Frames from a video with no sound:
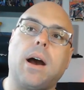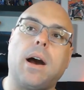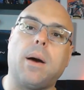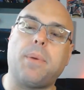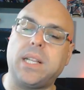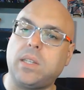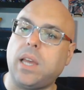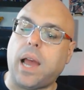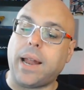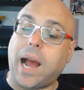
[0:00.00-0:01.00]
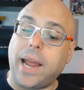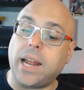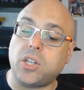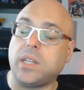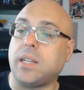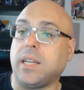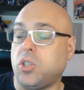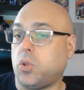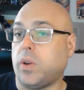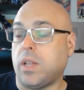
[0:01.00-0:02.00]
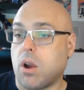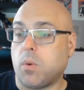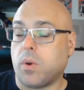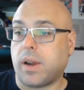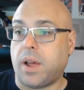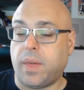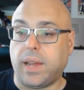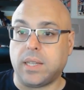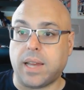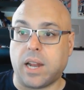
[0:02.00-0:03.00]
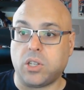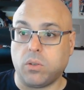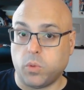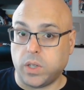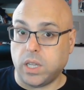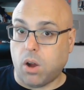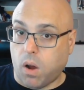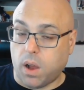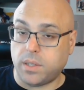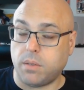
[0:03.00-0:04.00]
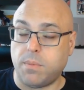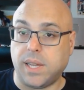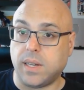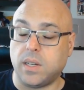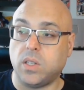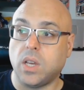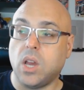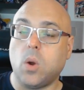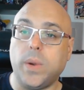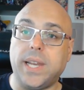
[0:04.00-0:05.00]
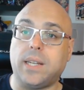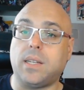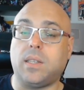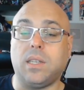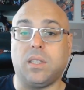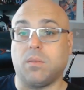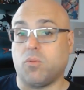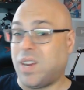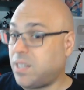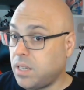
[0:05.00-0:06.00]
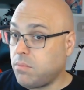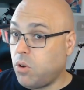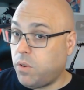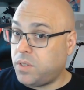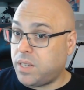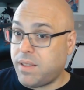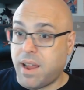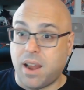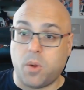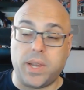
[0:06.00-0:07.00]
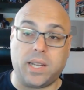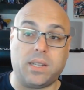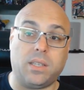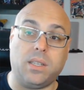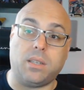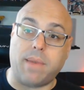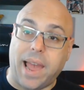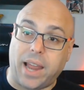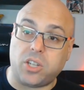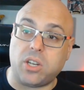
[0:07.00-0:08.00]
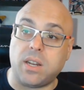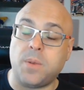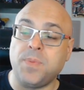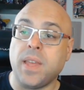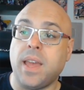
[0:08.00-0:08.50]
But at the same, and I actually enjoy the artwork. I think it's actually really awesome because we get to see some wrestling moves in there. We get to see some action.